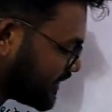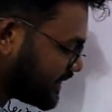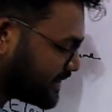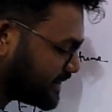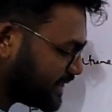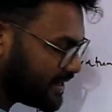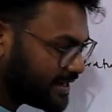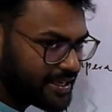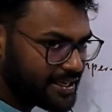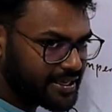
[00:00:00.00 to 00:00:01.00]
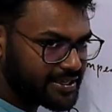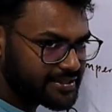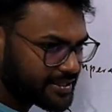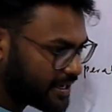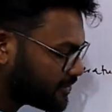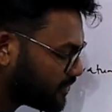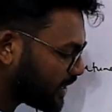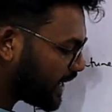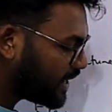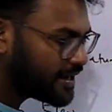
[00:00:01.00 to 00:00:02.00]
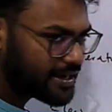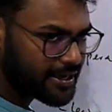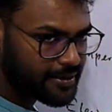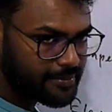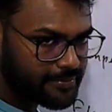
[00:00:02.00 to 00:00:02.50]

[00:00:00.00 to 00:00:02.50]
CD, stands for candela.